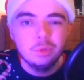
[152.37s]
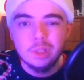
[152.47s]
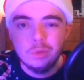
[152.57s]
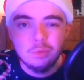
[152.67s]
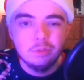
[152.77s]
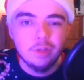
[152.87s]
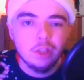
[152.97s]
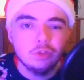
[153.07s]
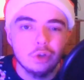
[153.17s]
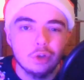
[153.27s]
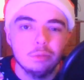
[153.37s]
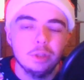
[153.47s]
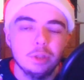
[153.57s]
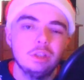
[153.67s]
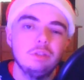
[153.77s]
little revenge on him
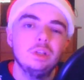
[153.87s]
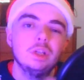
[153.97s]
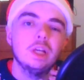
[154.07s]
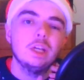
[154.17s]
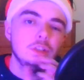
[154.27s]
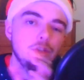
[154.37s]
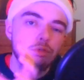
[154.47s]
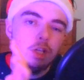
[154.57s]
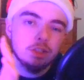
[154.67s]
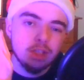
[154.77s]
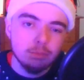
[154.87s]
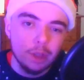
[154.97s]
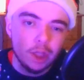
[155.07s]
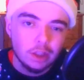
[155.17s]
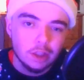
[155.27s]
and they realise the tricks he's
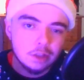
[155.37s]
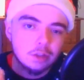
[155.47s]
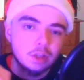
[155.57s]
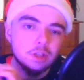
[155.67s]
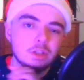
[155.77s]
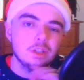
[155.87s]
making and they're like,